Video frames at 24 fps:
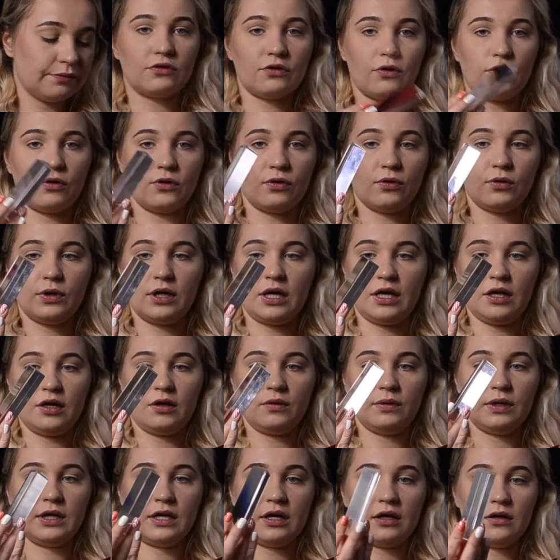So here
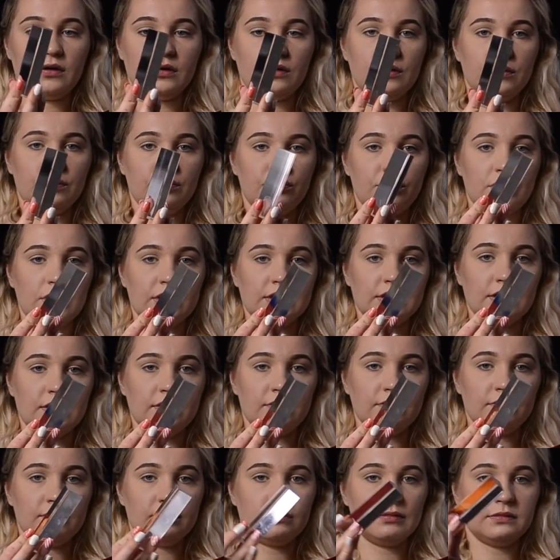we go,
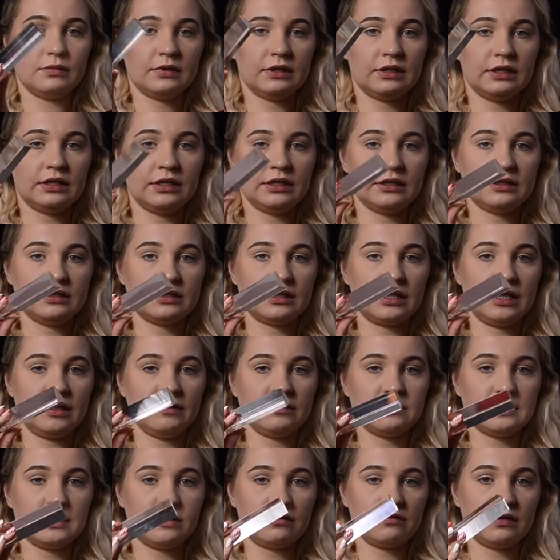prism. This
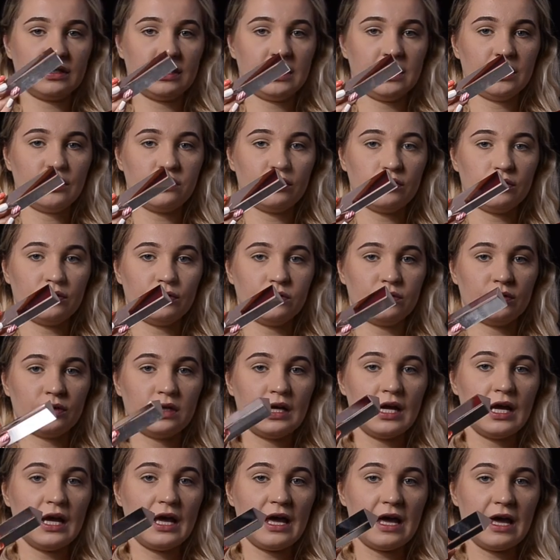gives a really cool
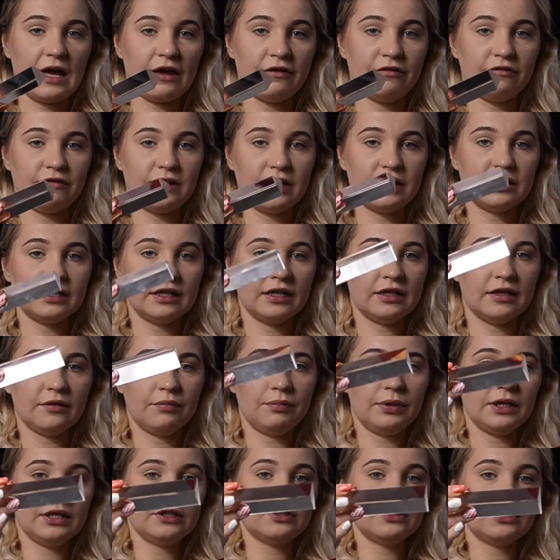effect in the
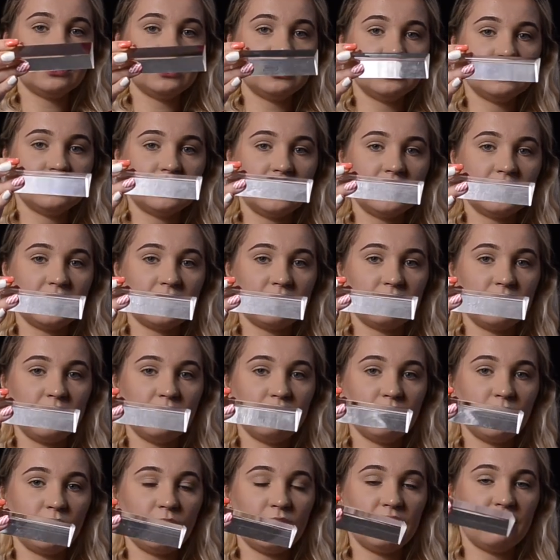pictures, like a
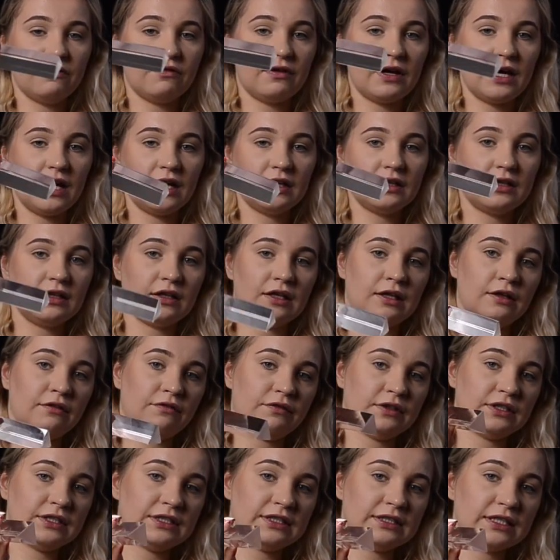rainbow effect if
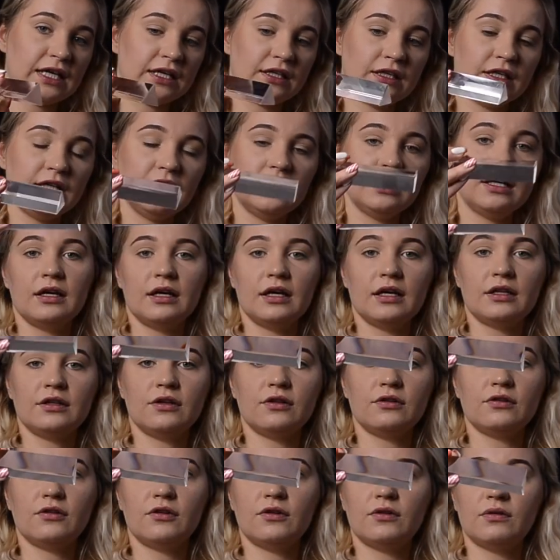it's sunny. I
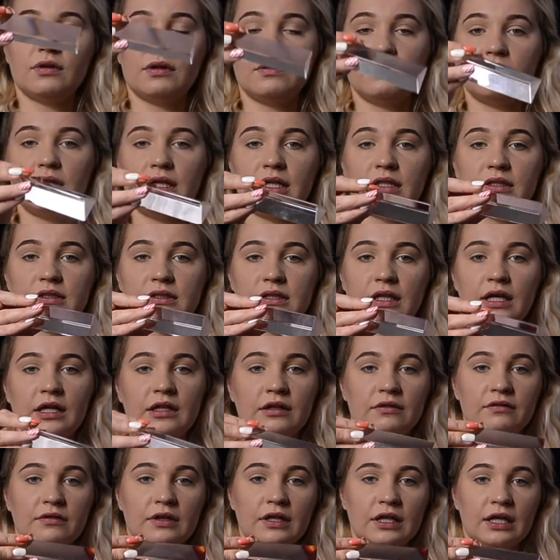don't know if you can see
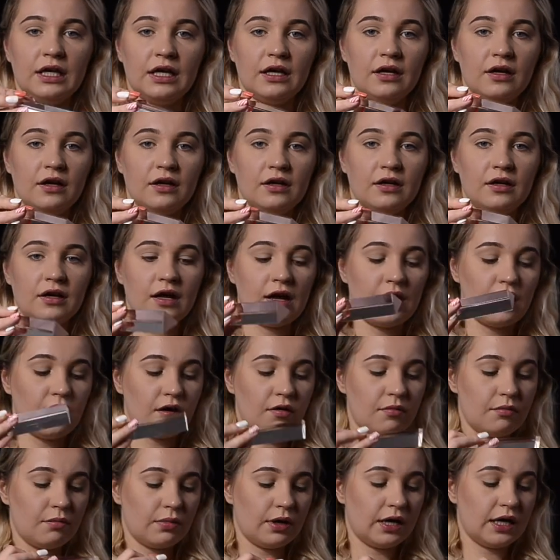anything here,
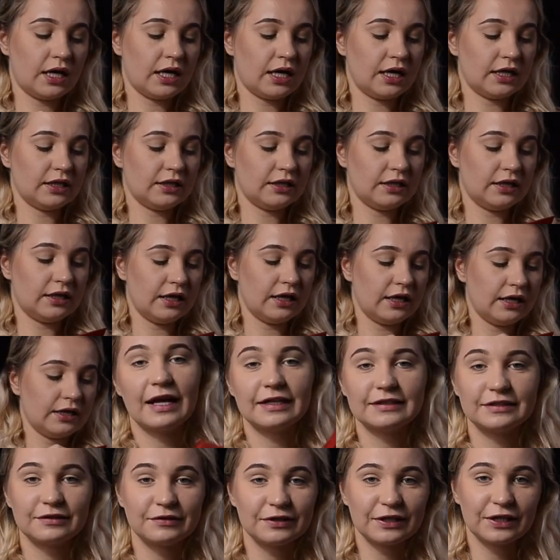but
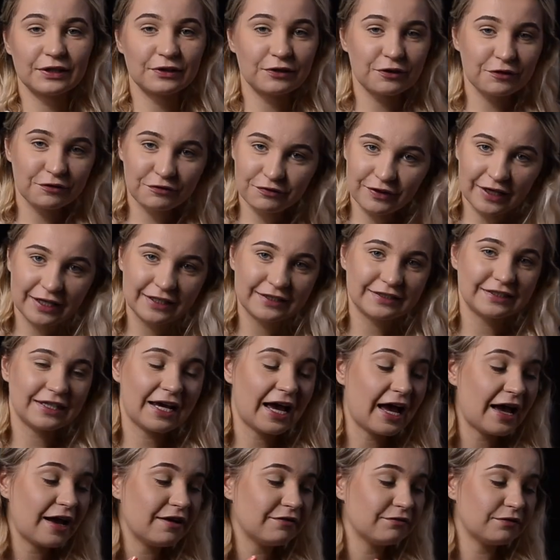it's a really cool thing to
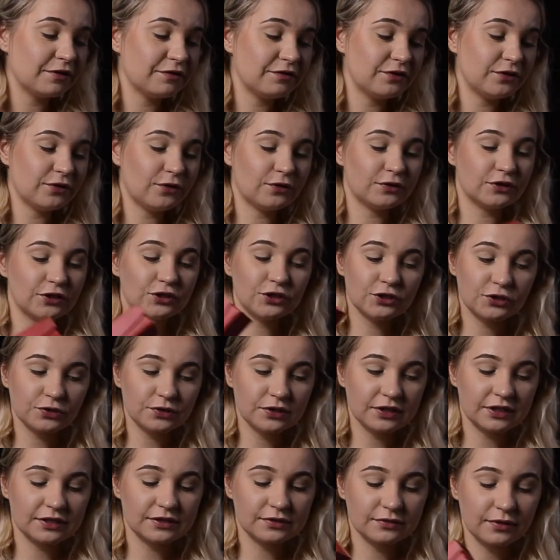have with you on a
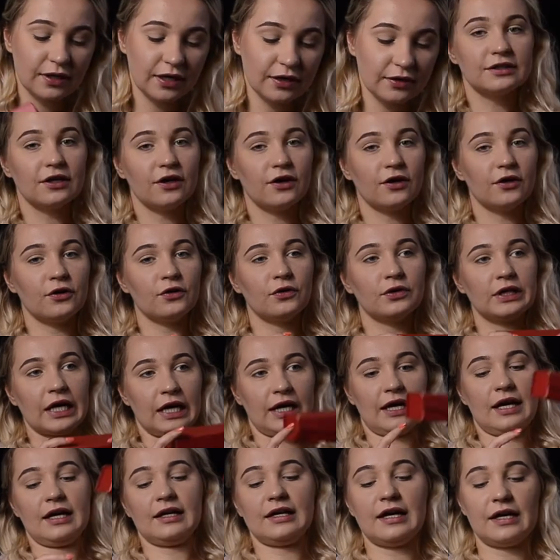shoot as well. So
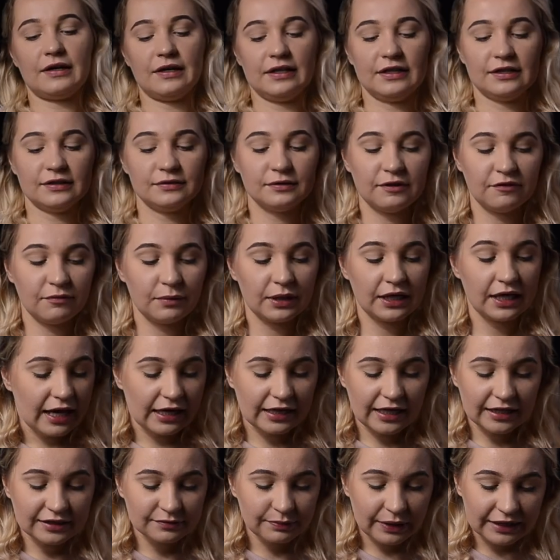yeah, I carry this with me,
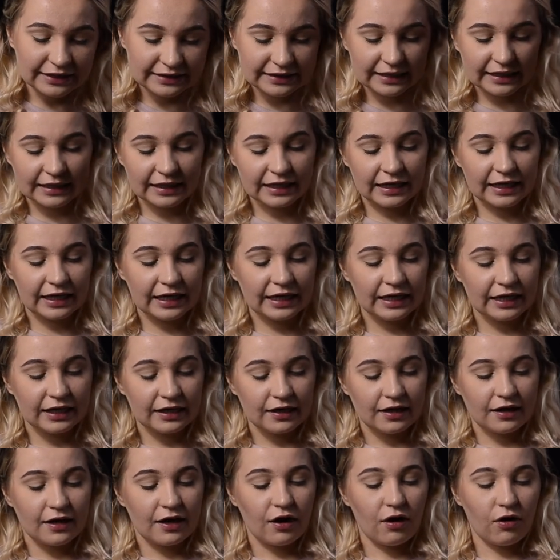and that's basically
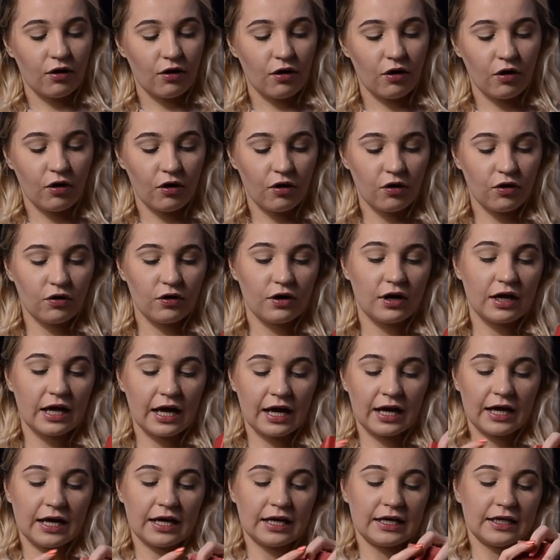all
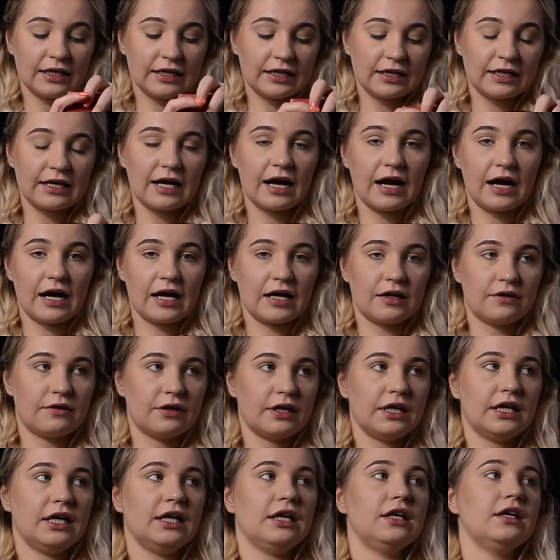I
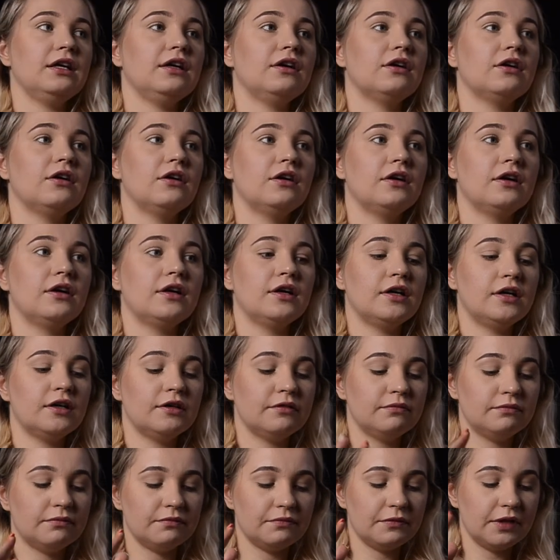carry
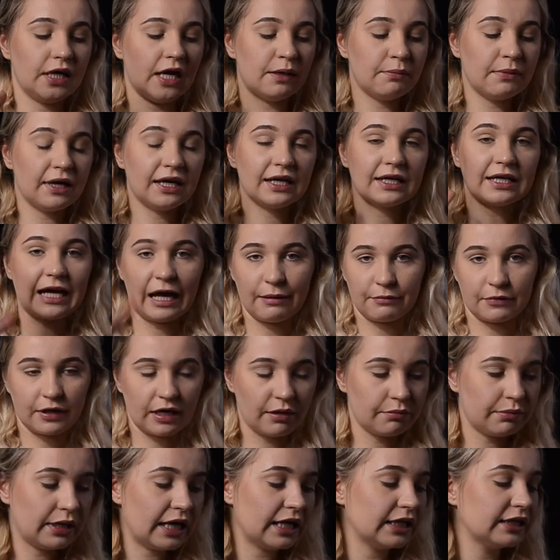in my
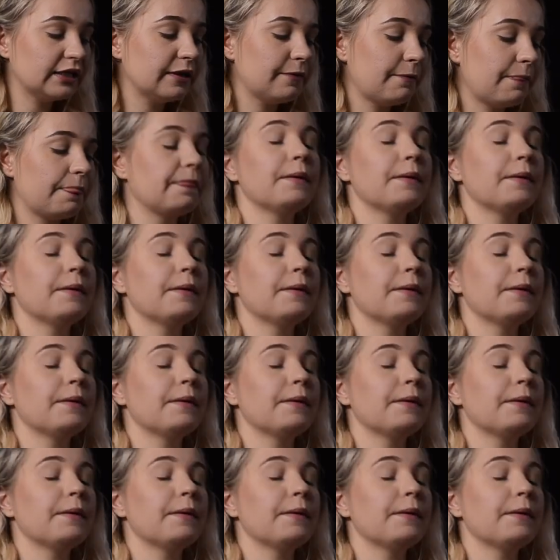camera bag.